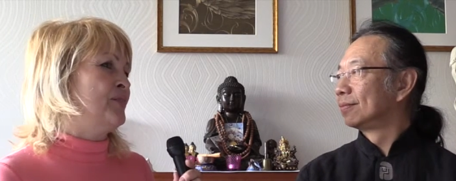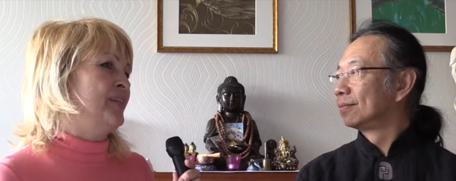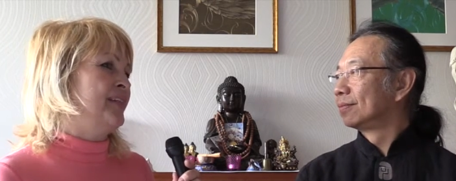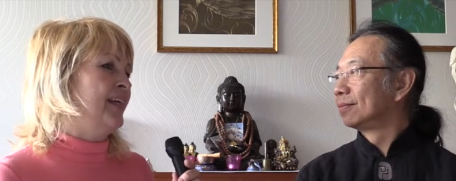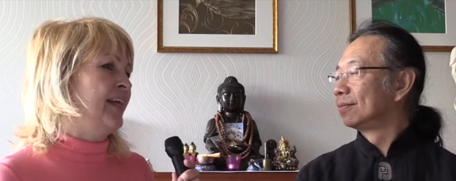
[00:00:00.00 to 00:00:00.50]
Speaker 1: of
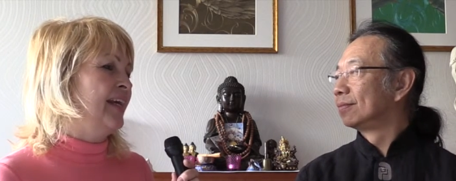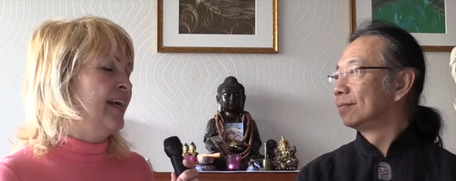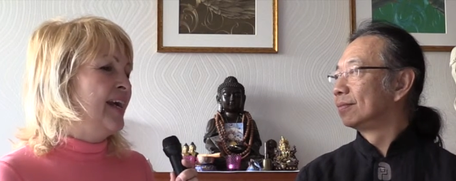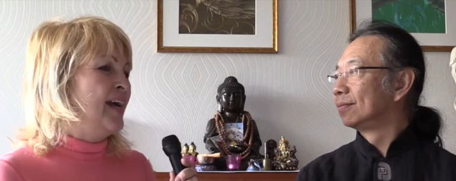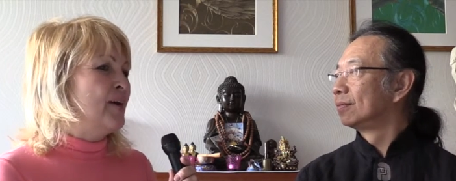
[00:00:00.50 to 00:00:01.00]
the day.
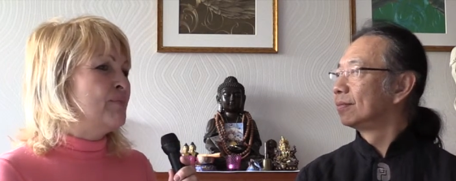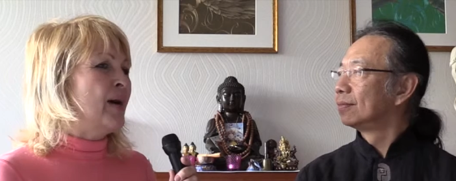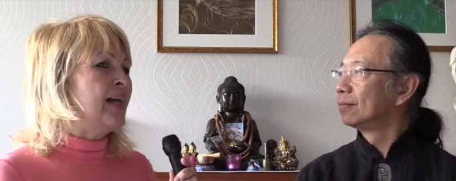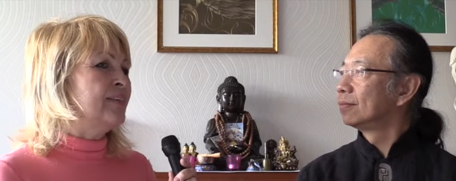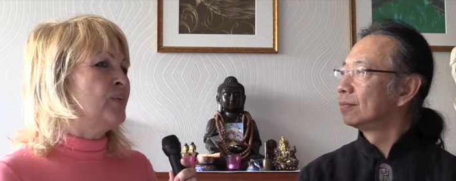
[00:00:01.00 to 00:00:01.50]

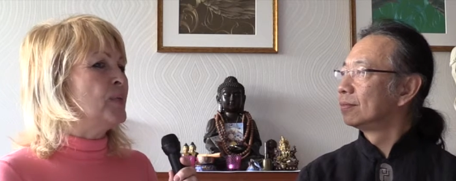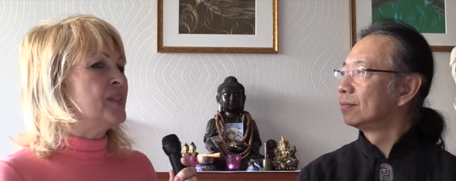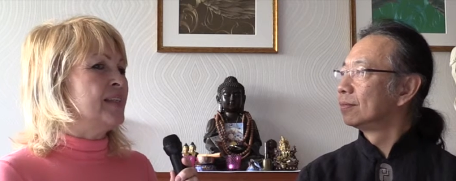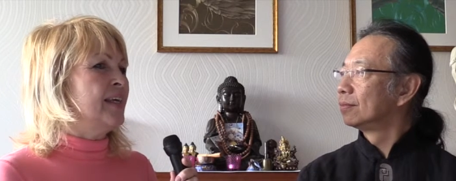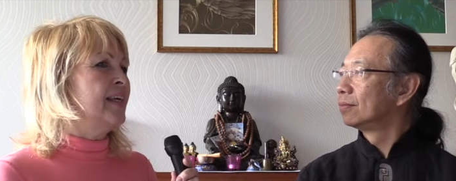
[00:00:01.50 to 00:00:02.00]
But we
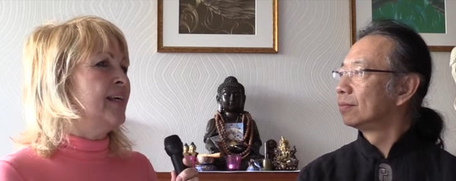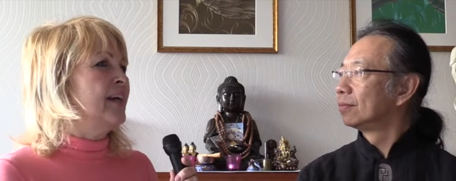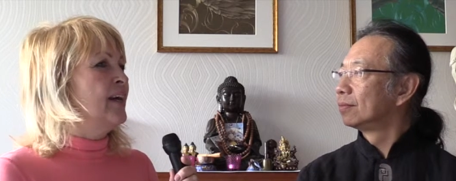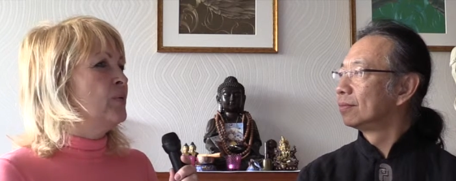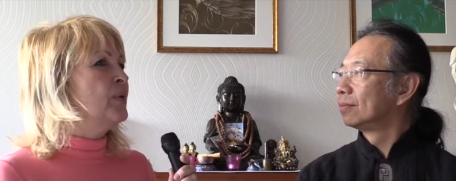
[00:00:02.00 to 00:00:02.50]
think
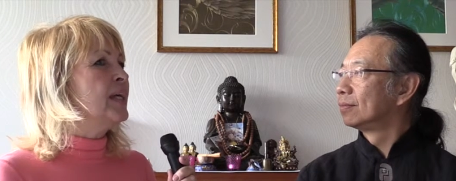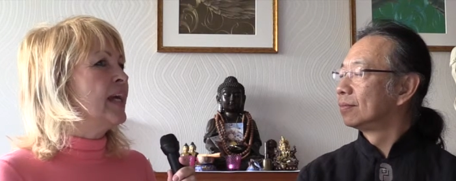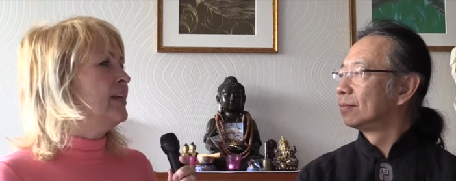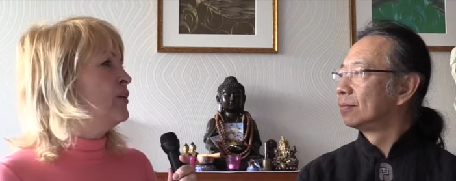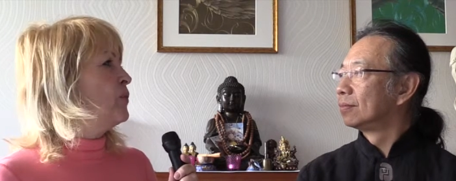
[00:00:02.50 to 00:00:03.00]
we
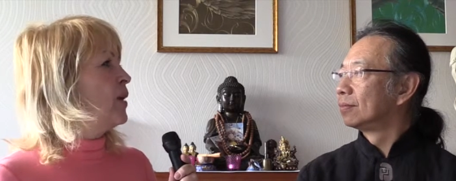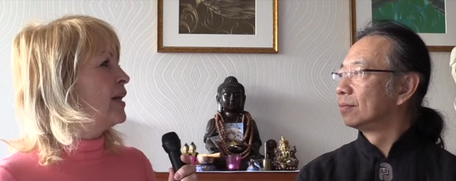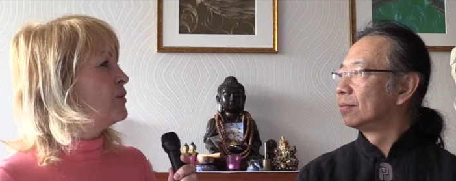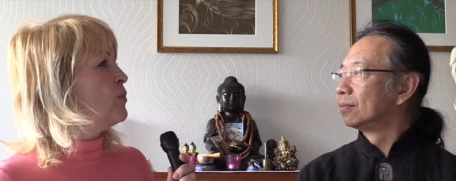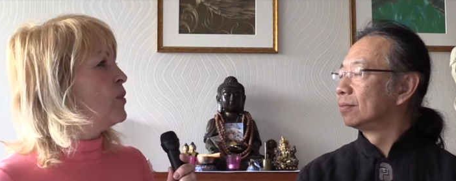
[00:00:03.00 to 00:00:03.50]
can
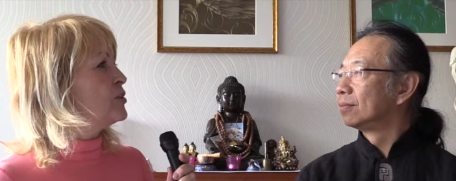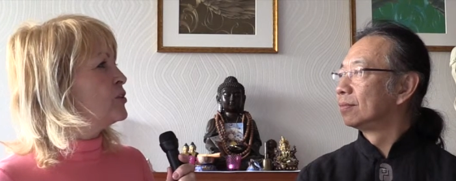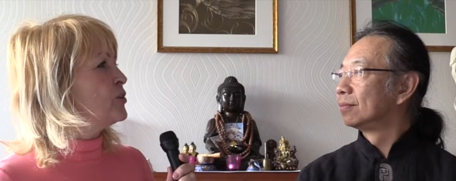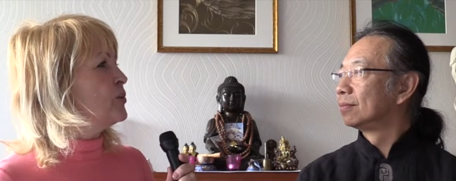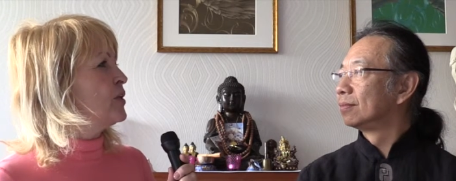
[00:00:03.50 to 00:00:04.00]
invite more
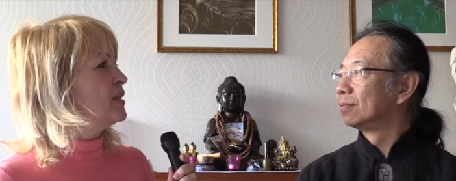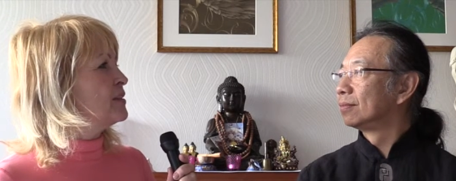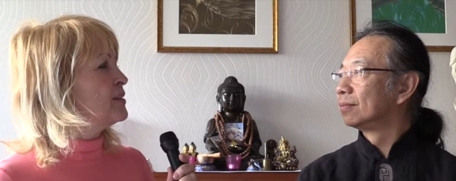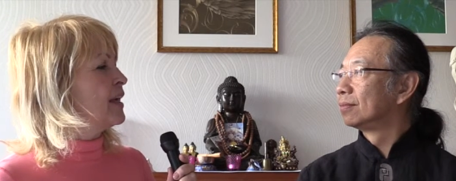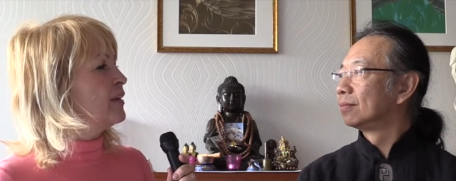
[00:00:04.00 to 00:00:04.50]

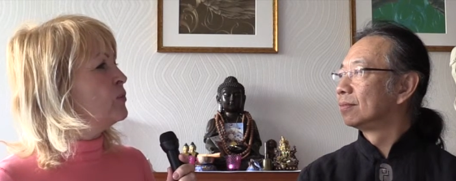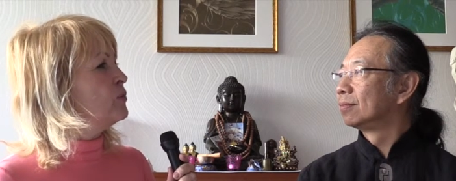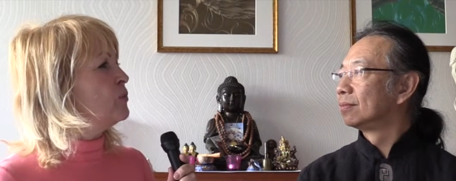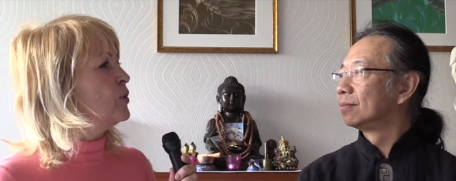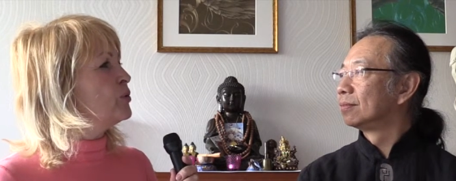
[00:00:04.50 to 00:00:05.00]
students. And
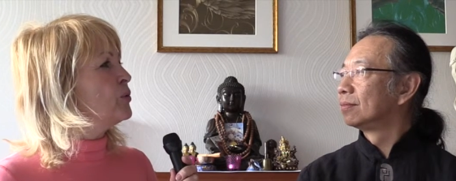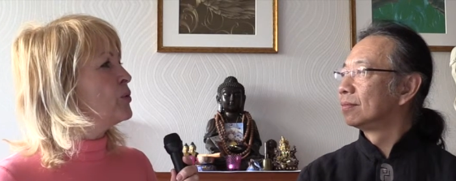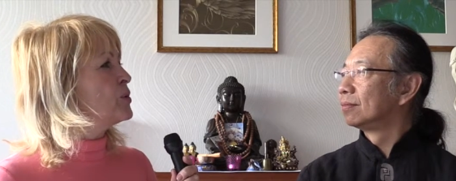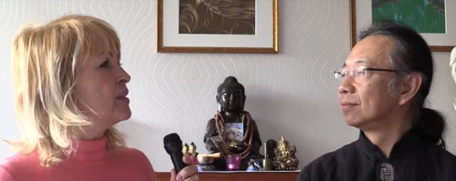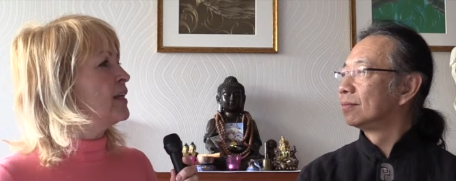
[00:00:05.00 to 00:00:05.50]
what do
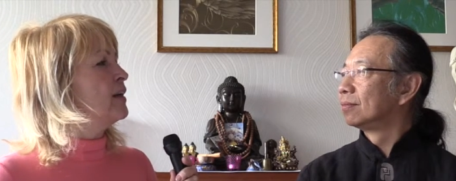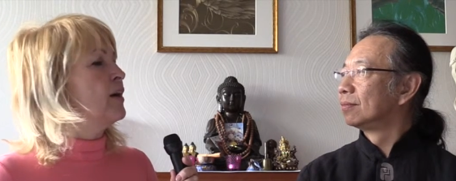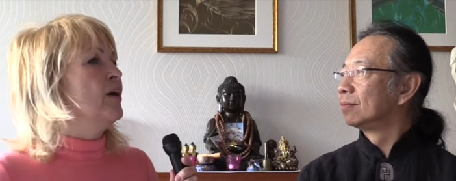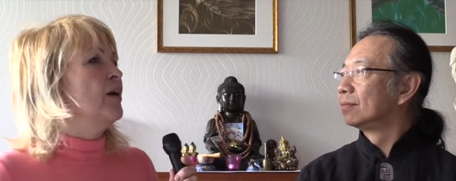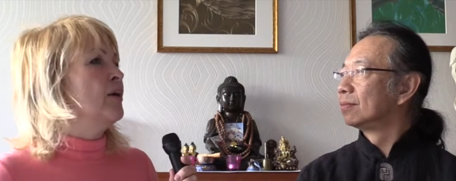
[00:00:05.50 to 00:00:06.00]
you
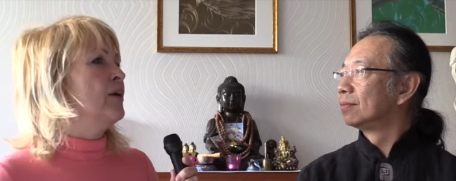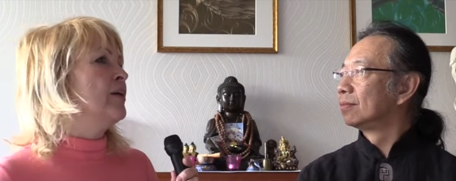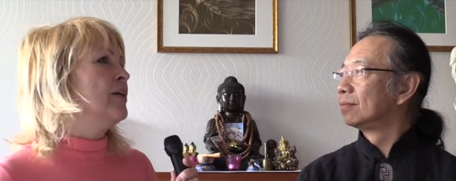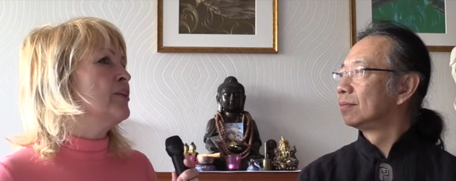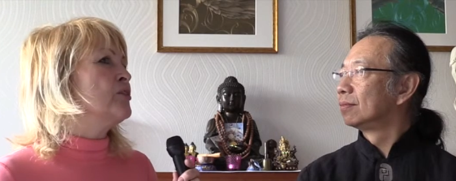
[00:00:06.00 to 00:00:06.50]
think
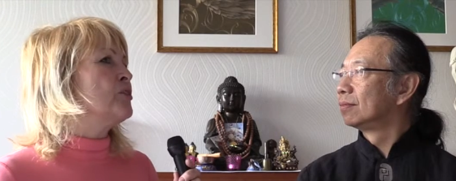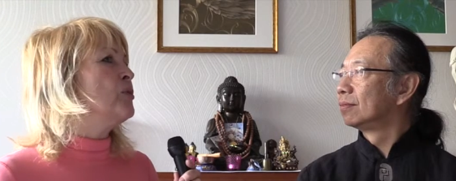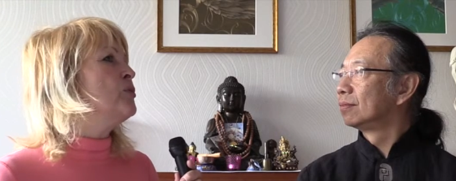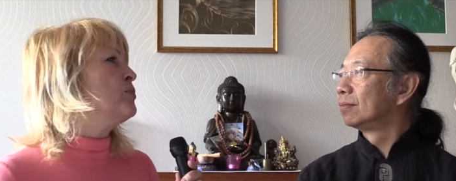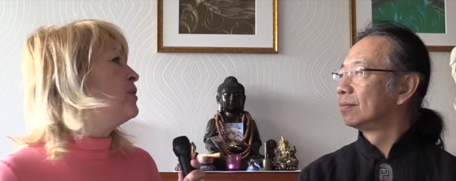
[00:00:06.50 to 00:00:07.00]
uh, it's
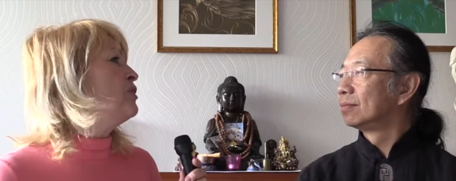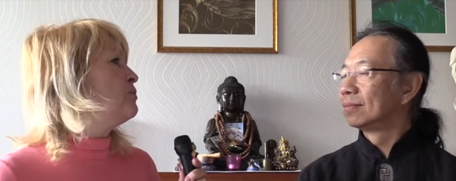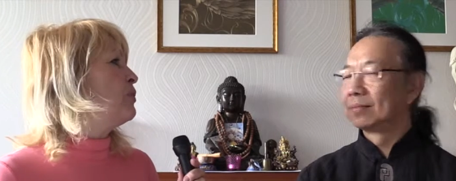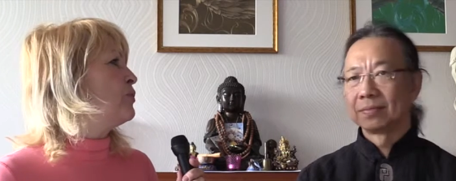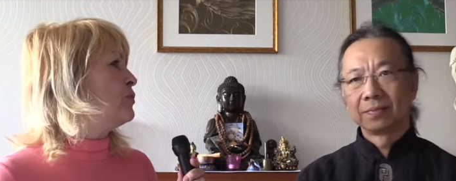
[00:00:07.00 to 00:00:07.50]
good?
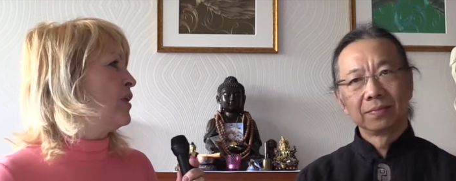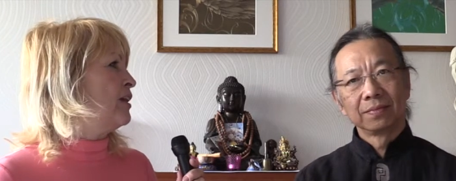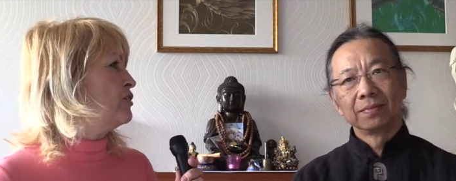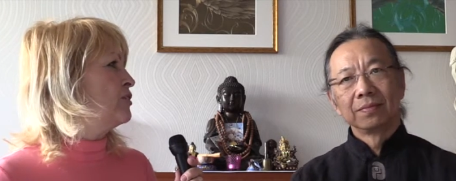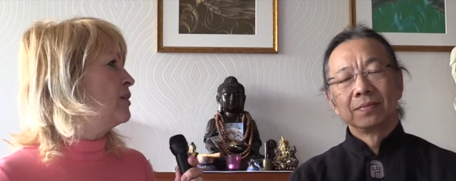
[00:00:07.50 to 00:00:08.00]
Which
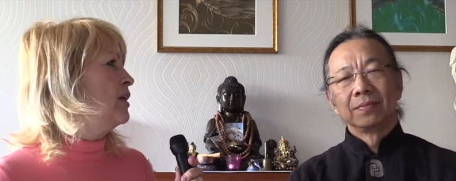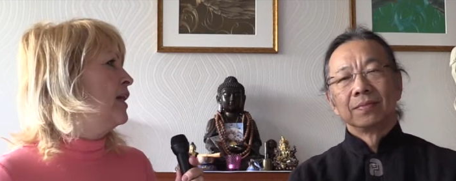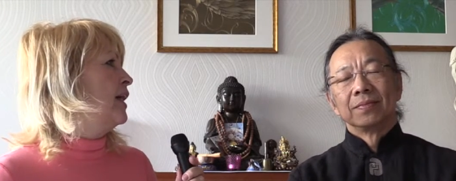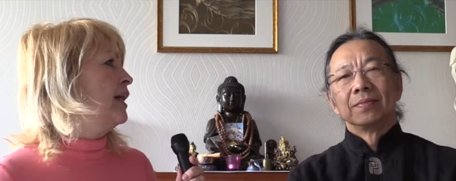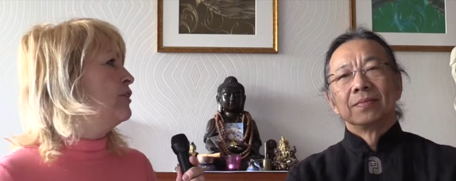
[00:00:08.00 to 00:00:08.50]
profession
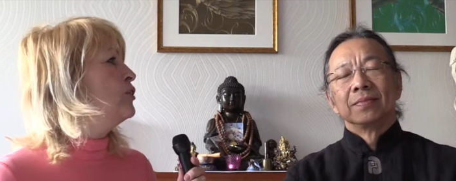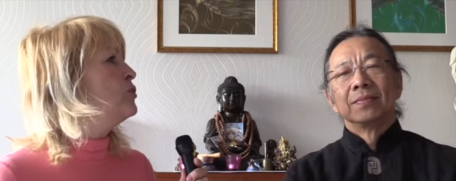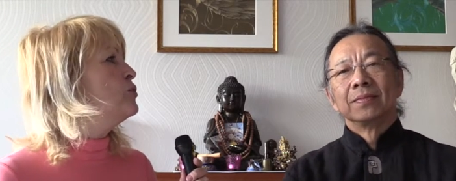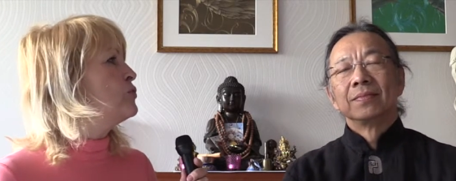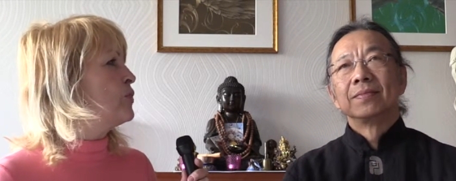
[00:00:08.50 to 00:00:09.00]
can
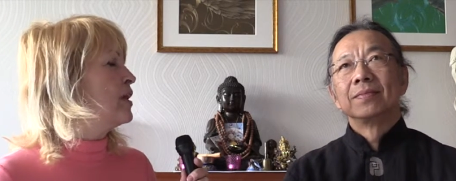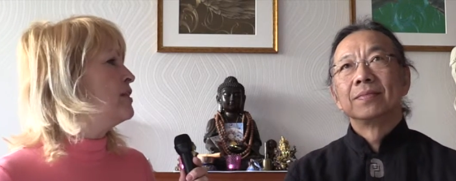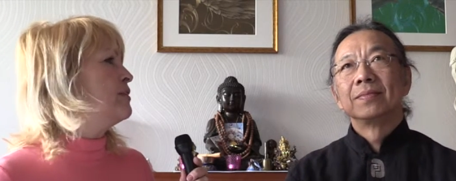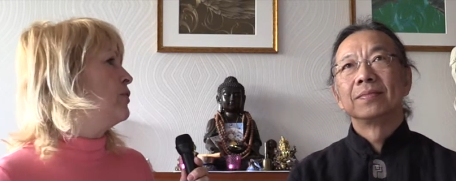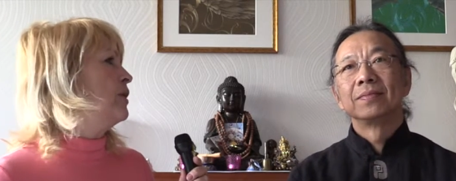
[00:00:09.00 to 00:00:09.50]
use face